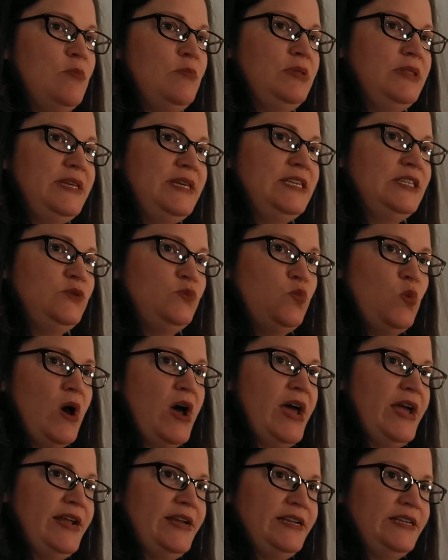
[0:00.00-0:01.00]
Please
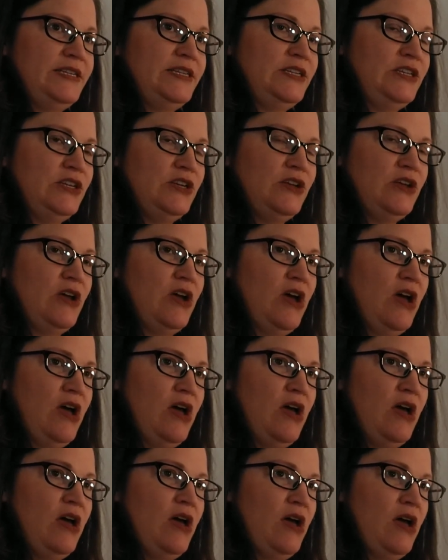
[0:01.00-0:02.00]
wind
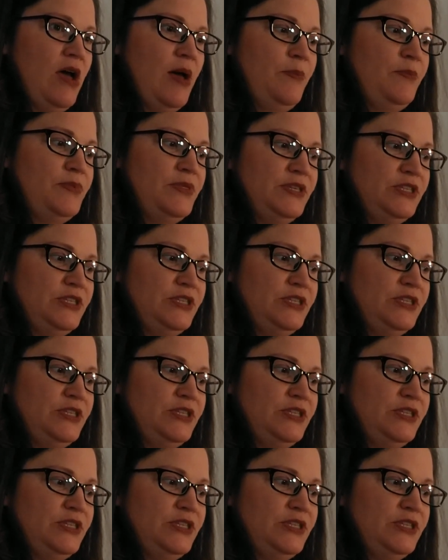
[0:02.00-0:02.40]
up